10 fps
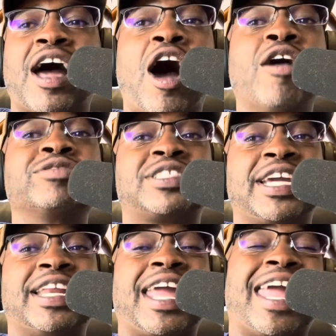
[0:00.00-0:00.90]

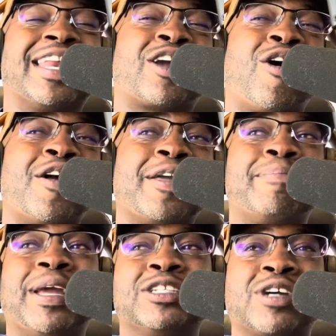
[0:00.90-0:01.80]
Offset and Cardi
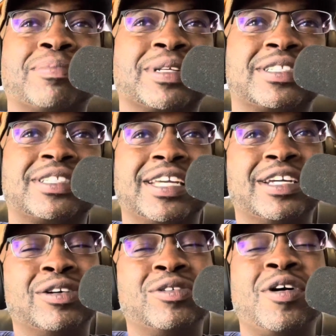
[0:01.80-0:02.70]
B dropped a
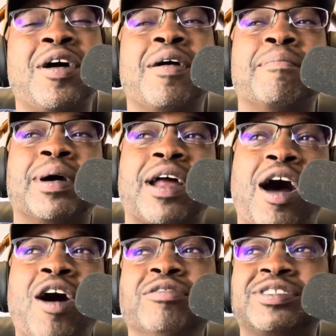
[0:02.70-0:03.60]
single. But
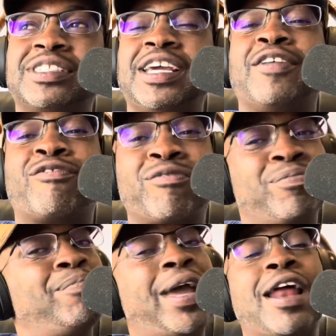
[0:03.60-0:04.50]

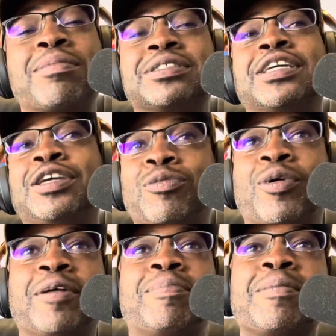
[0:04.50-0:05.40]
Offset, man, I'm gonna tell you
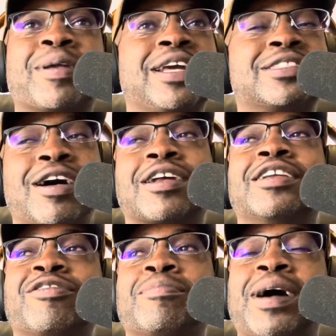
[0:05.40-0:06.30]
what, people ain't talking
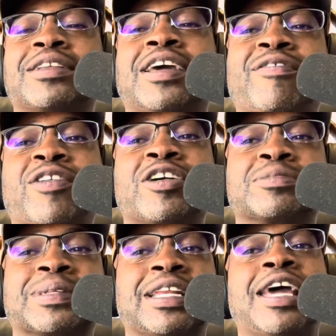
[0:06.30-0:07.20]
enough about that verse.
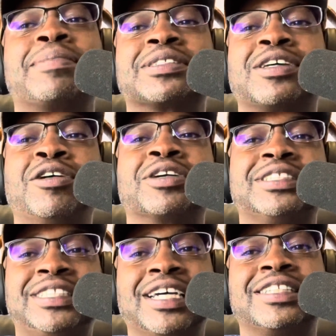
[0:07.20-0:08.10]
But the name of the song
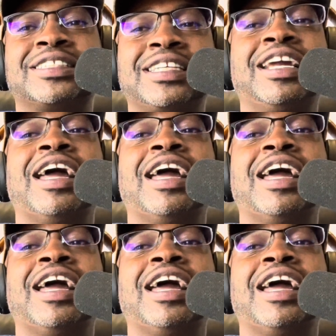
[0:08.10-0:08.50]
is Jealousy.